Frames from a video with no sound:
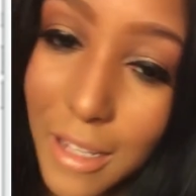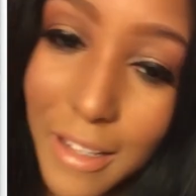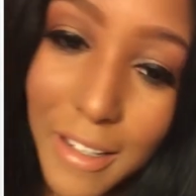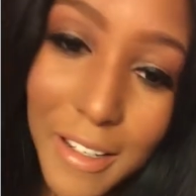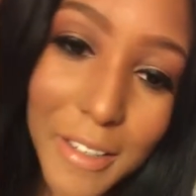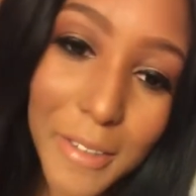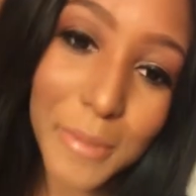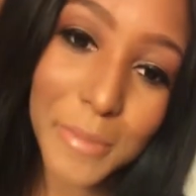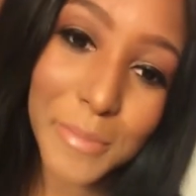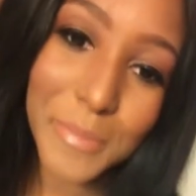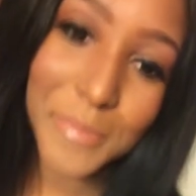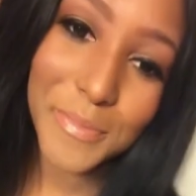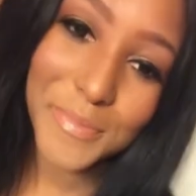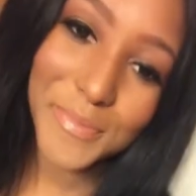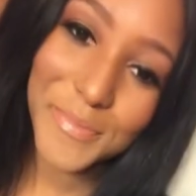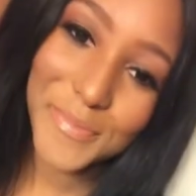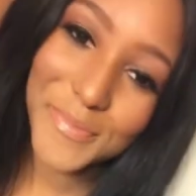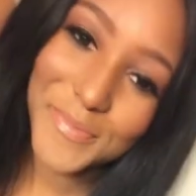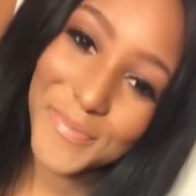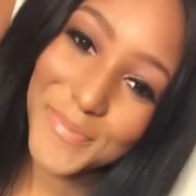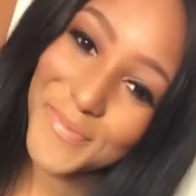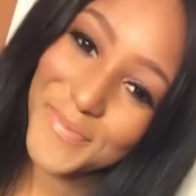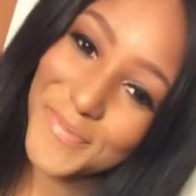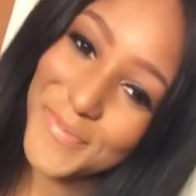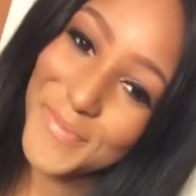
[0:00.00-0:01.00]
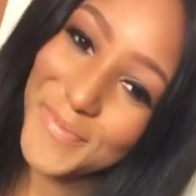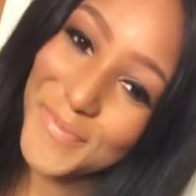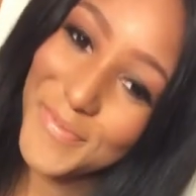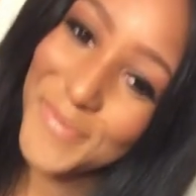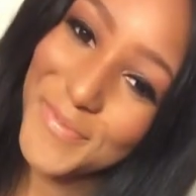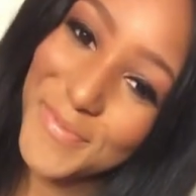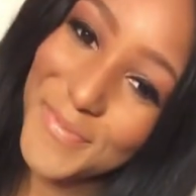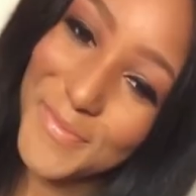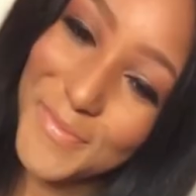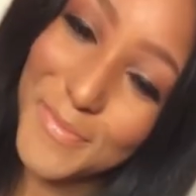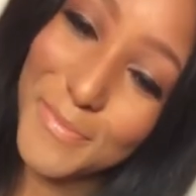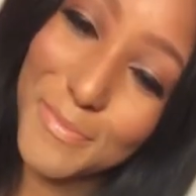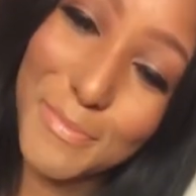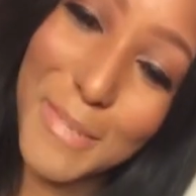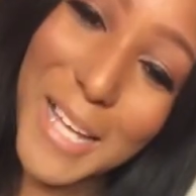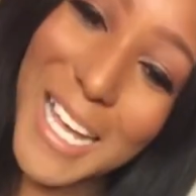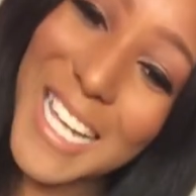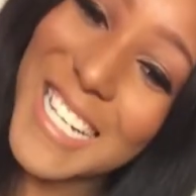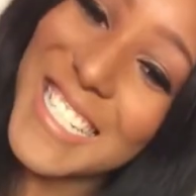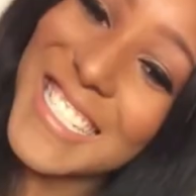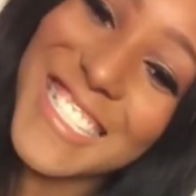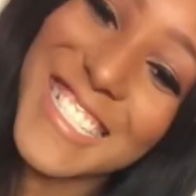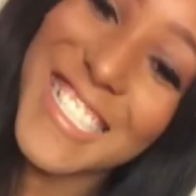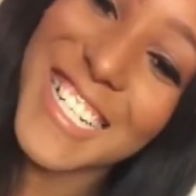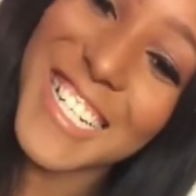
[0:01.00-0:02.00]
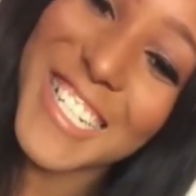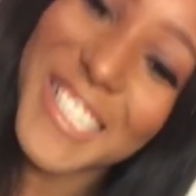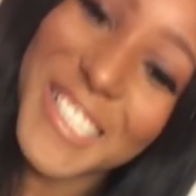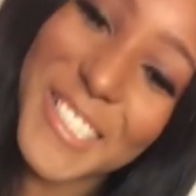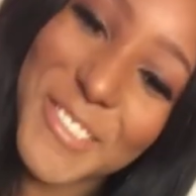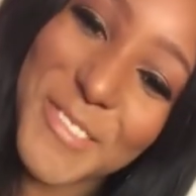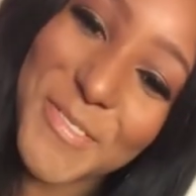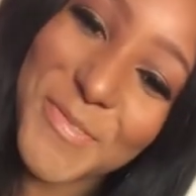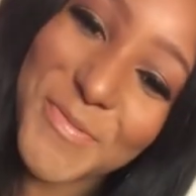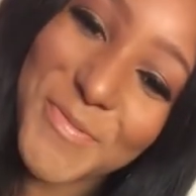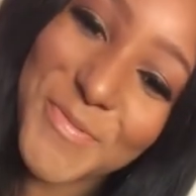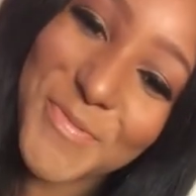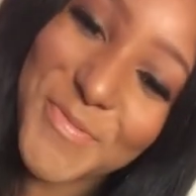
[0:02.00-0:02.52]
I like them. Boxycharm.